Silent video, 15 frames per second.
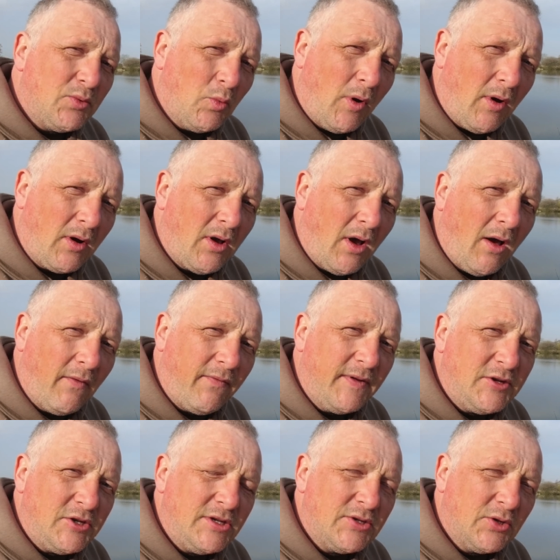to what carp
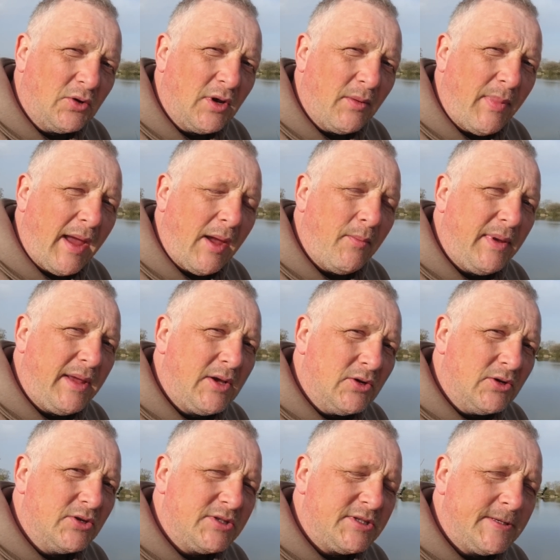fishing is all about,
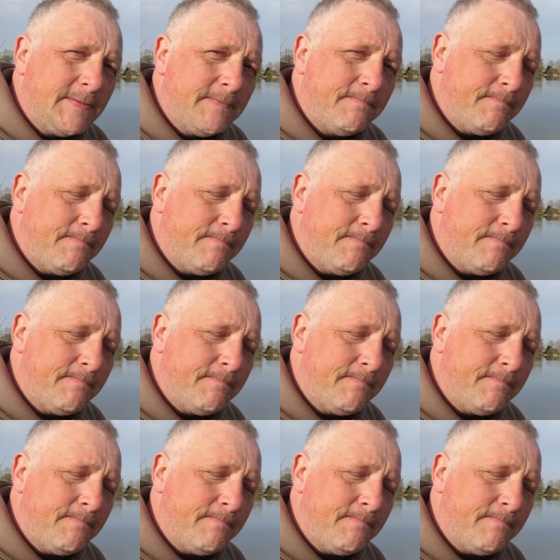because